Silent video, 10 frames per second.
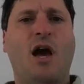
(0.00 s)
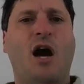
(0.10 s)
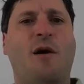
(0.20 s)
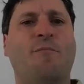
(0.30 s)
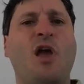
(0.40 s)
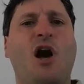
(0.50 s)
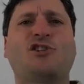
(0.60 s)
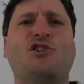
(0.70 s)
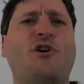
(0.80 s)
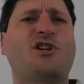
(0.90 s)

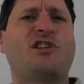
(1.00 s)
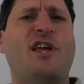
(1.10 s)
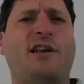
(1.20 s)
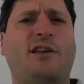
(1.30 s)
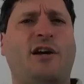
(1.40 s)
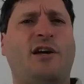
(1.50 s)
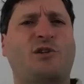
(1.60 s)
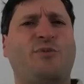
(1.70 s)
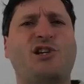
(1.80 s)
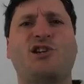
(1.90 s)
Also notice in that
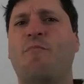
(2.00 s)
explanation,